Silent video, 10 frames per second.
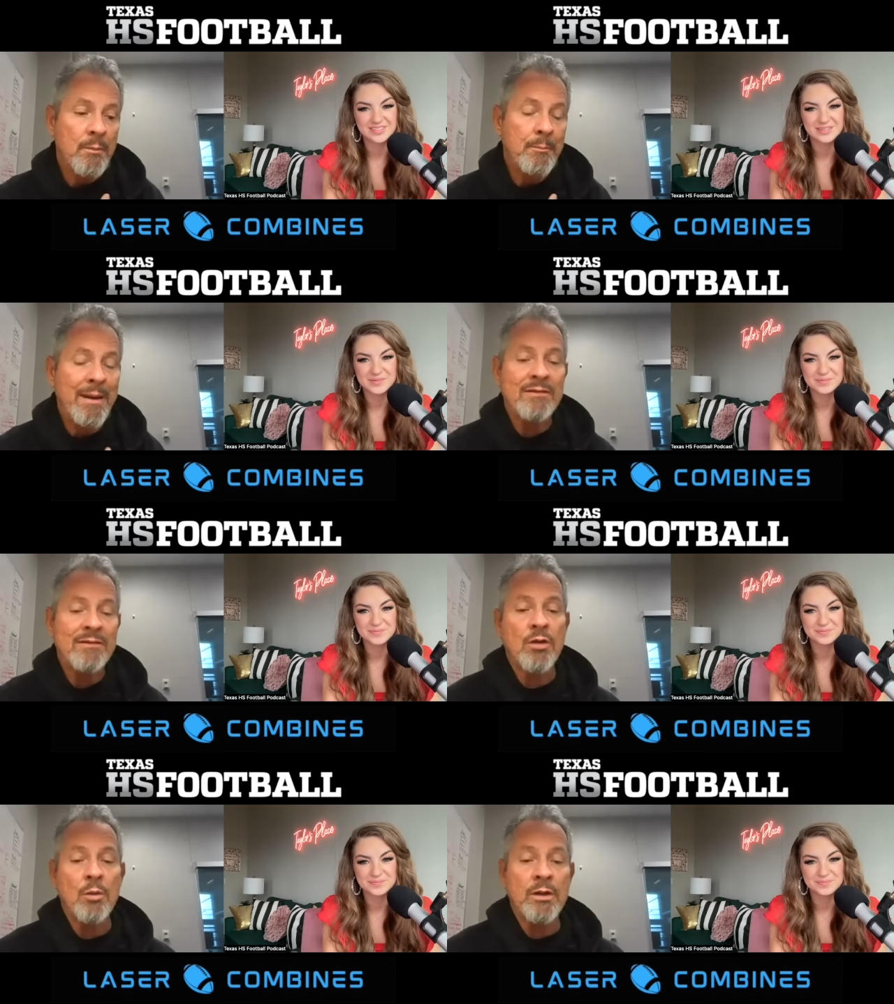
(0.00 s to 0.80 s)

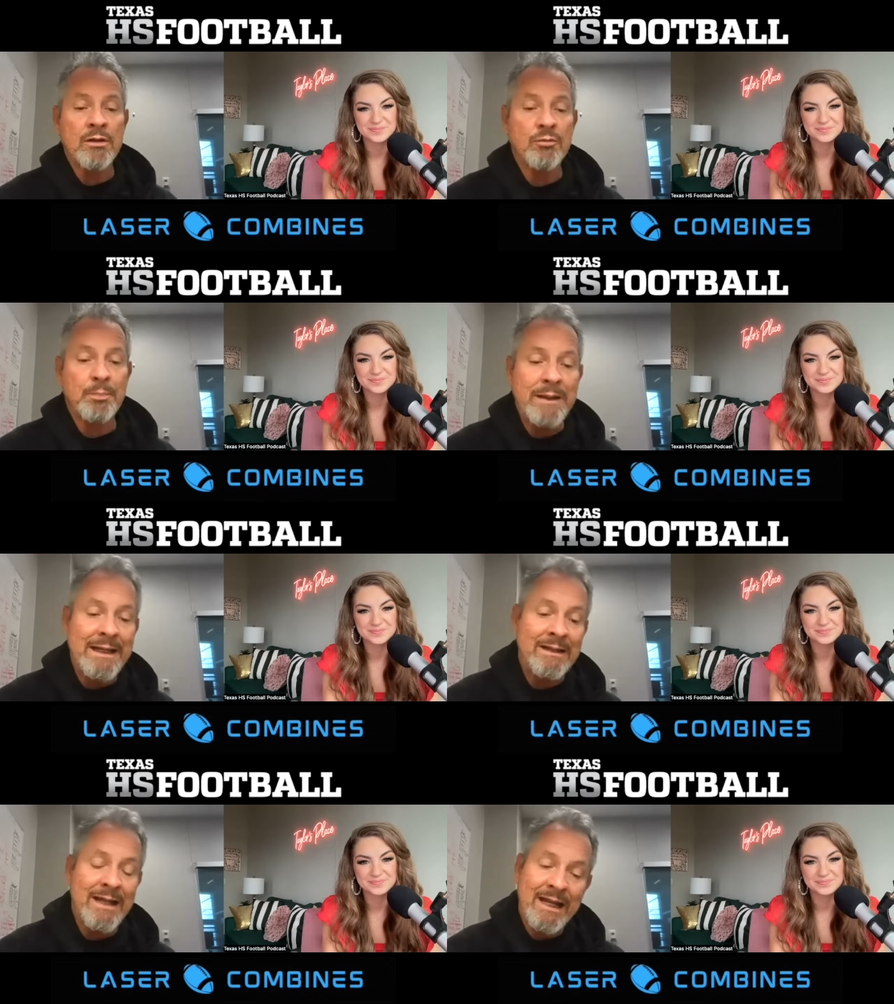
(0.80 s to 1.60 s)
Speaker 1: based on a
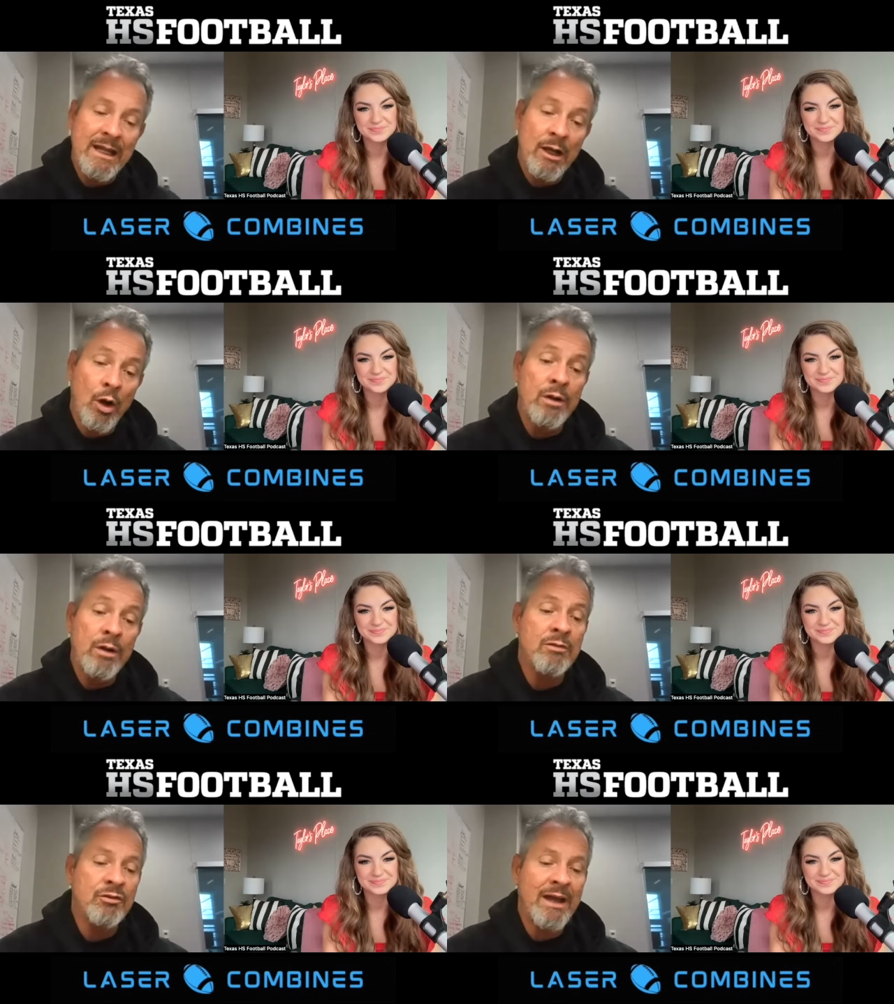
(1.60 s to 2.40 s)
speed that he had
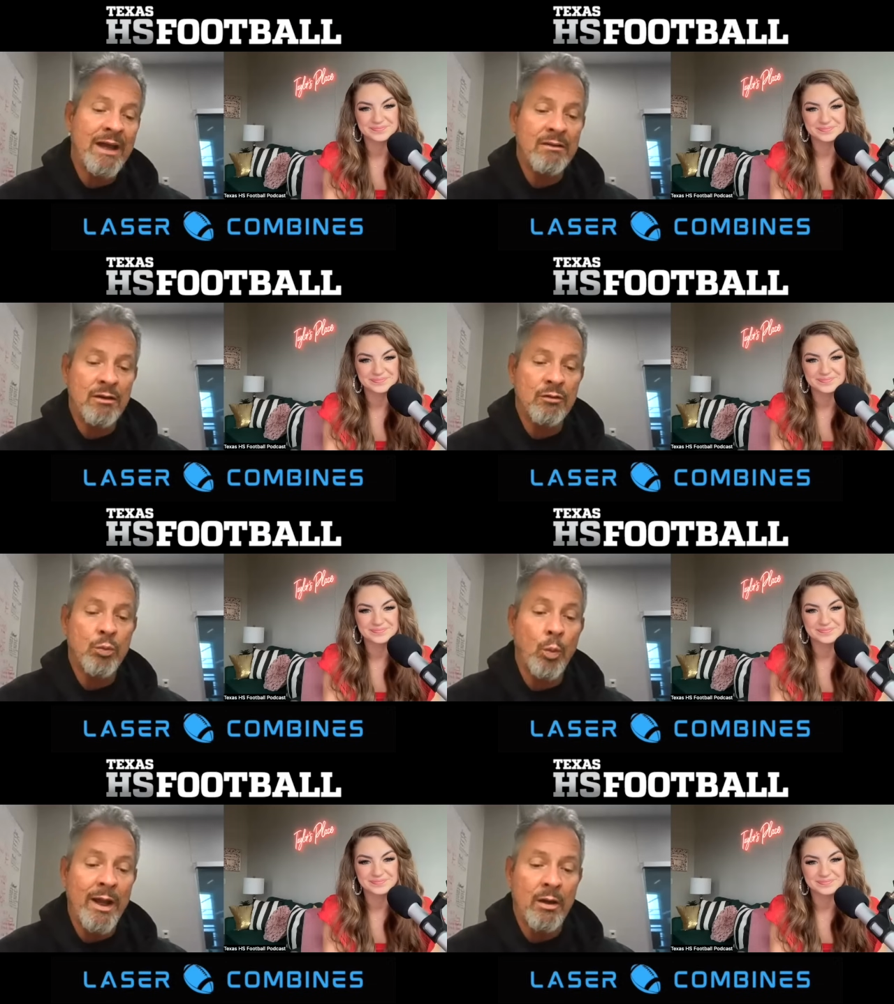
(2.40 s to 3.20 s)
already set this
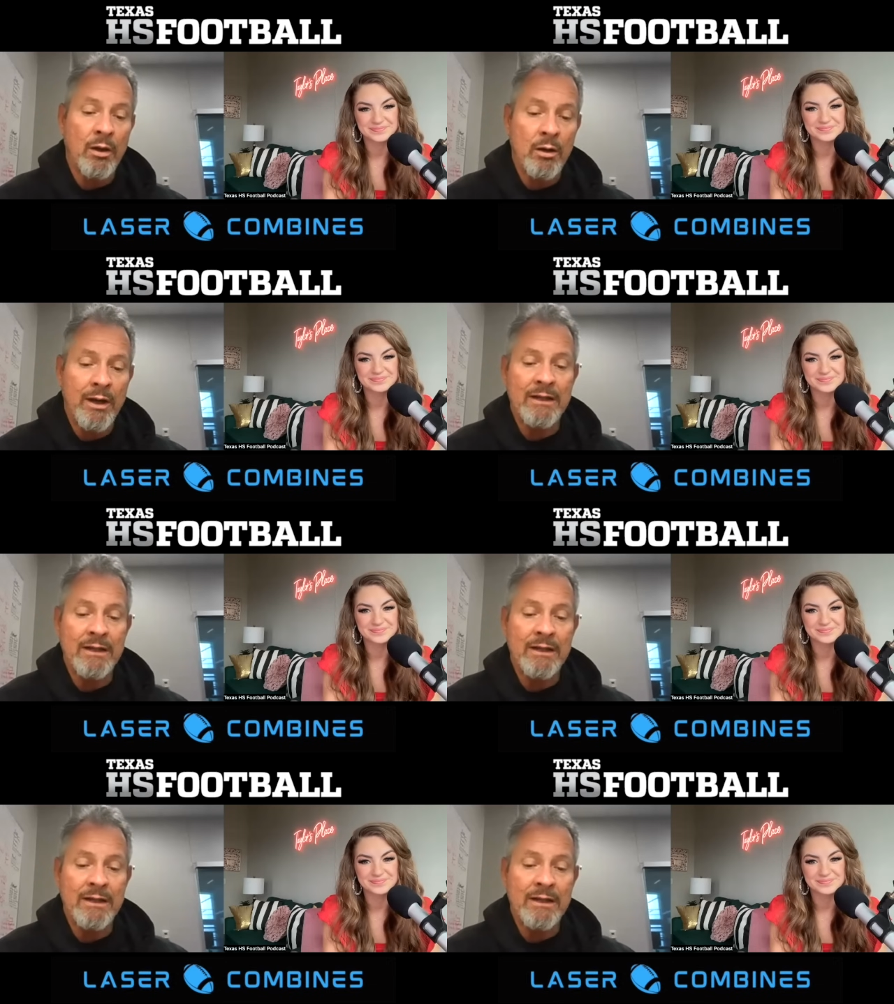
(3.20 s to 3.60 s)
winter in